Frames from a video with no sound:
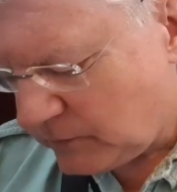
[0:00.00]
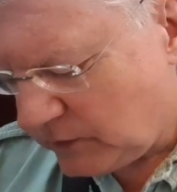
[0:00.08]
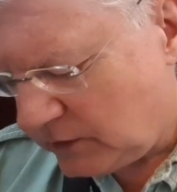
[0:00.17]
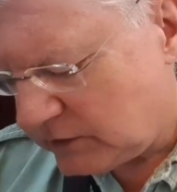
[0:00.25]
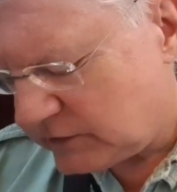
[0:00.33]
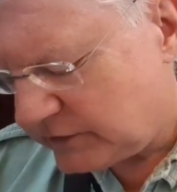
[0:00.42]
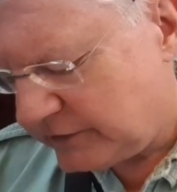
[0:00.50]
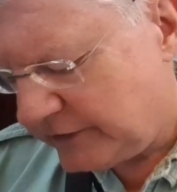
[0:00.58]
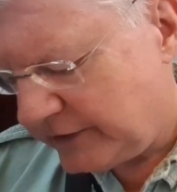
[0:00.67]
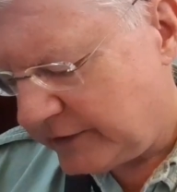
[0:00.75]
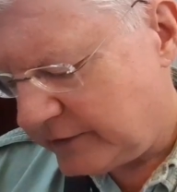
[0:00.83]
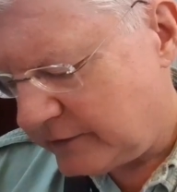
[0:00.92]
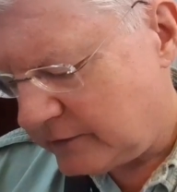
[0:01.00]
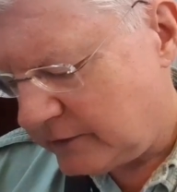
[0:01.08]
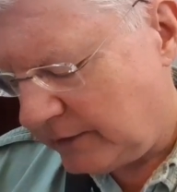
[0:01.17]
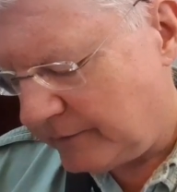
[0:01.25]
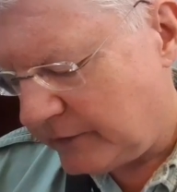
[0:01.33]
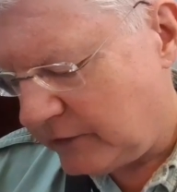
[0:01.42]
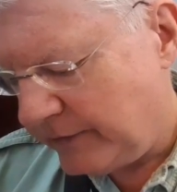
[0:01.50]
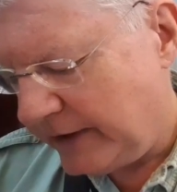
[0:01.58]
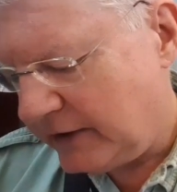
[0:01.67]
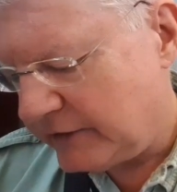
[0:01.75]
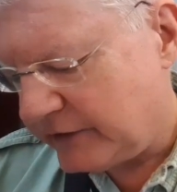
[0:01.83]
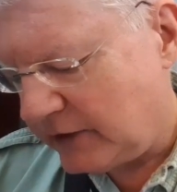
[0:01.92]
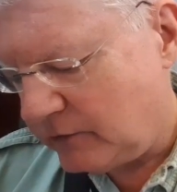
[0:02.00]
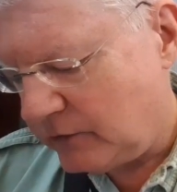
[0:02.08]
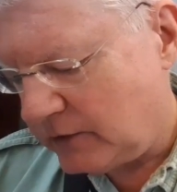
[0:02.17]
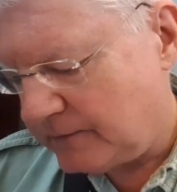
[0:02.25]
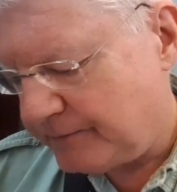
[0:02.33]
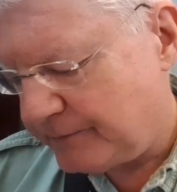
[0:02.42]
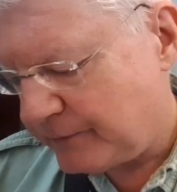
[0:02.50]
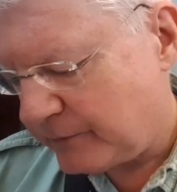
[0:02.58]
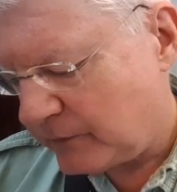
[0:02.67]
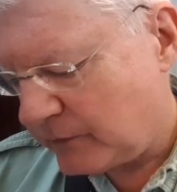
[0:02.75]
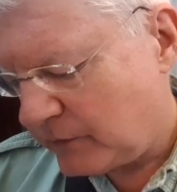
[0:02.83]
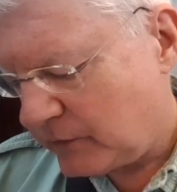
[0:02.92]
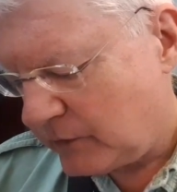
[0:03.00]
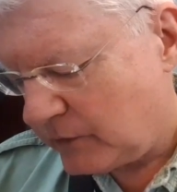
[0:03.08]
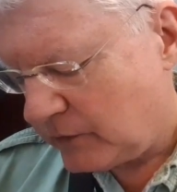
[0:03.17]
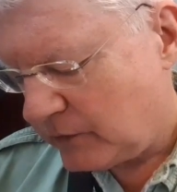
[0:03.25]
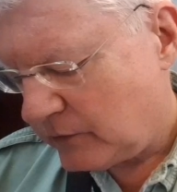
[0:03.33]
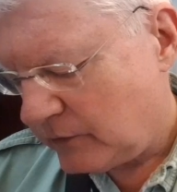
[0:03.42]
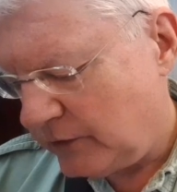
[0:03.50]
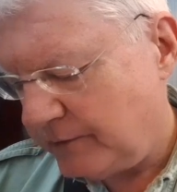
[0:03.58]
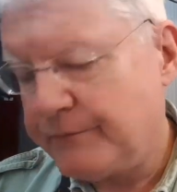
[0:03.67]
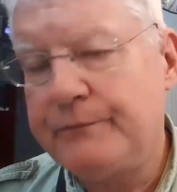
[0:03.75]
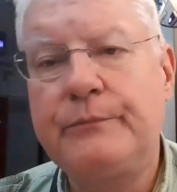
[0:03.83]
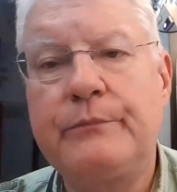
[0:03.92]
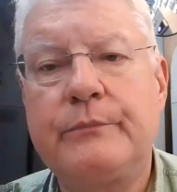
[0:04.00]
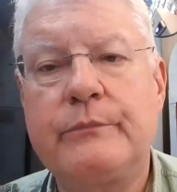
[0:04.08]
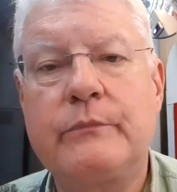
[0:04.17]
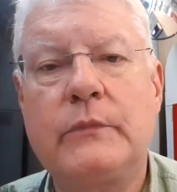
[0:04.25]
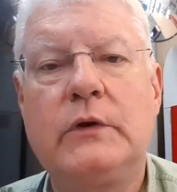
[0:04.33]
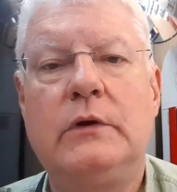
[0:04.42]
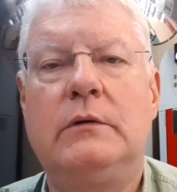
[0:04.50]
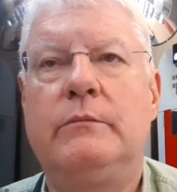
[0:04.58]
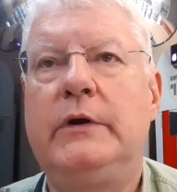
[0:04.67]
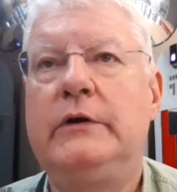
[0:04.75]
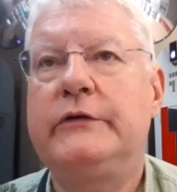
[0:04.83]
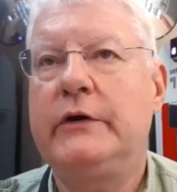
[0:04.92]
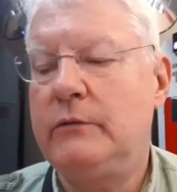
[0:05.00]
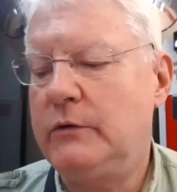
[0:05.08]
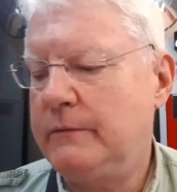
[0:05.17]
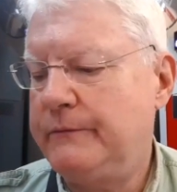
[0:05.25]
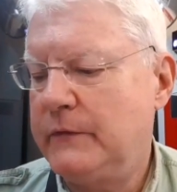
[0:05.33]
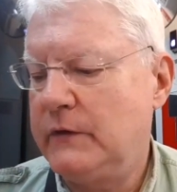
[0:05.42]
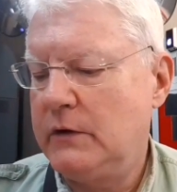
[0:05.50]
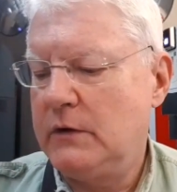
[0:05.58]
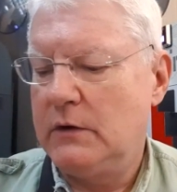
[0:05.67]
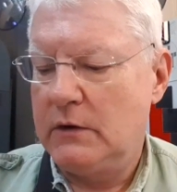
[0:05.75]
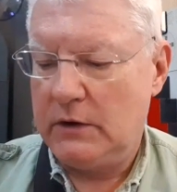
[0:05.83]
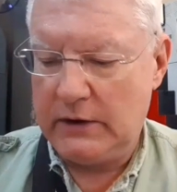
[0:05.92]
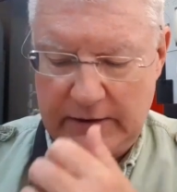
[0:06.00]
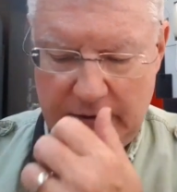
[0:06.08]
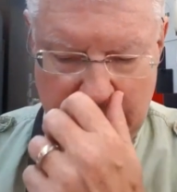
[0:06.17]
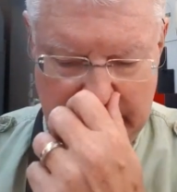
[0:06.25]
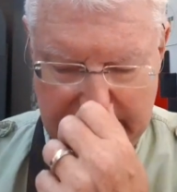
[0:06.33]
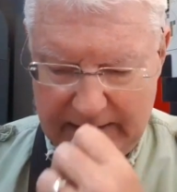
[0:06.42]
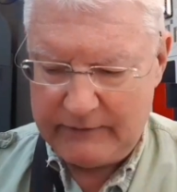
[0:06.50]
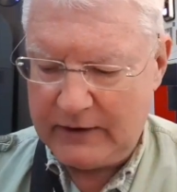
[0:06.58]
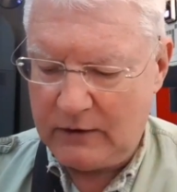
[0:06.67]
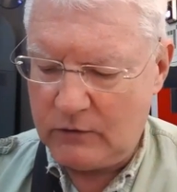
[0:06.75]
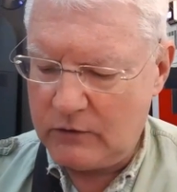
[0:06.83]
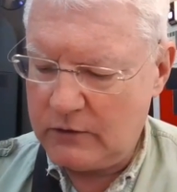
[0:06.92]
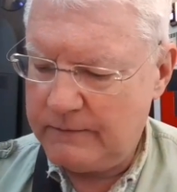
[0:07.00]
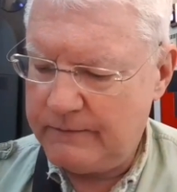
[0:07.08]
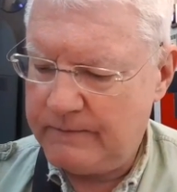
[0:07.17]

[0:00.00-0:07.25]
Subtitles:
let's see. Yep, they're made in Taiwan. Yep, made in Taiwan. And then we have our